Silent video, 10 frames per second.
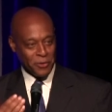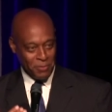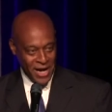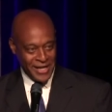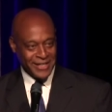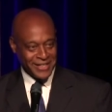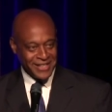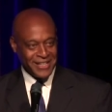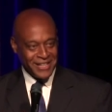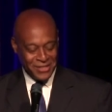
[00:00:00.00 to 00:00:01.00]
the mic,
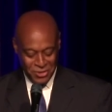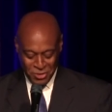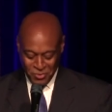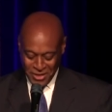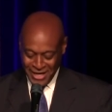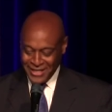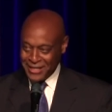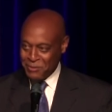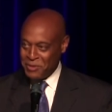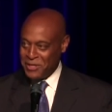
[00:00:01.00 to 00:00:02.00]
you know, when I
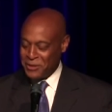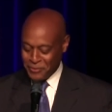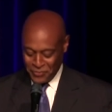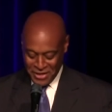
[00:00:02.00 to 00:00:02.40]
get up here.